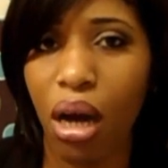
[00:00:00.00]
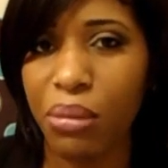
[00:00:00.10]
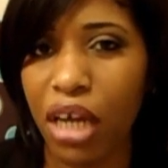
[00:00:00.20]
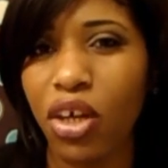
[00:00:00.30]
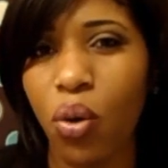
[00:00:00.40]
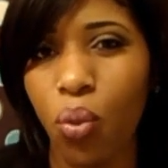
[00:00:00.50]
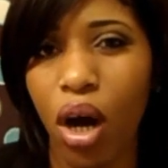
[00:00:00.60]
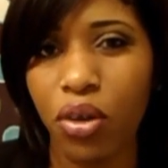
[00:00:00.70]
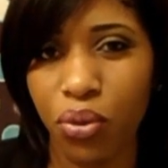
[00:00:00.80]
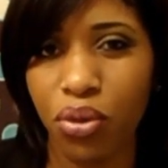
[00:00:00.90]
I'm not going to
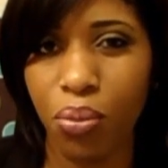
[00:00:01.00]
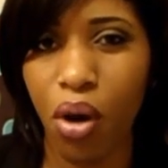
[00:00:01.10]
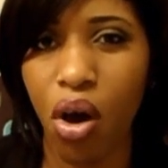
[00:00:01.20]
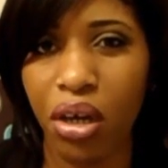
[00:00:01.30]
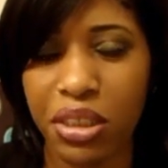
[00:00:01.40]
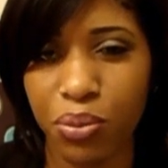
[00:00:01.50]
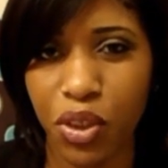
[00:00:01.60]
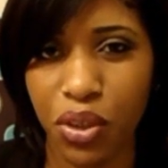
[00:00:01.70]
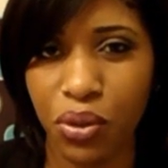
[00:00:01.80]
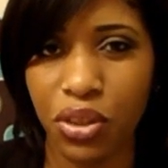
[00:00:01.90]
walk through the mall in some
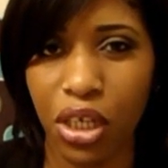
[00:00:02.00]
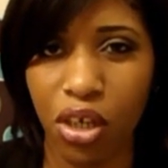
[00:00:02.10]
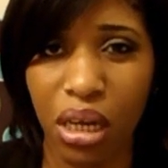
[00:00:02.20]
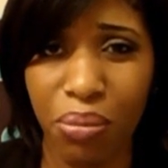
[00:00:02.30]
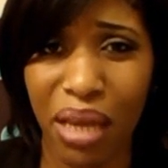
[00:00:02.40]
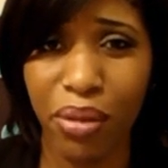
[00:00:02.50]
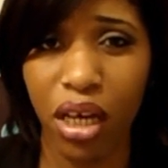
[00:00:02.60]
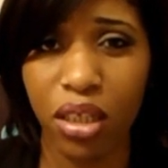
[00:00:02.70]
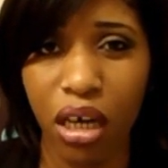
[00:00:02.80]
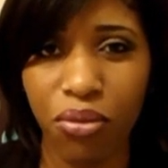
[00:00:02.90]
shoes that are going to make me
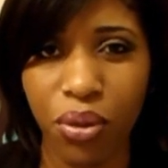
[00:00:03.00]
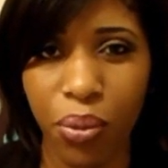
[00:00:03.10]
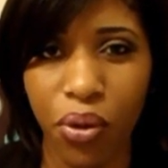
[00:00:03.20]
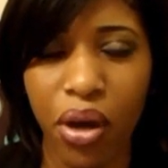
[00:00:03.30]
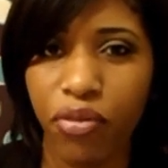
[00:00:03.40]
uncomfortable.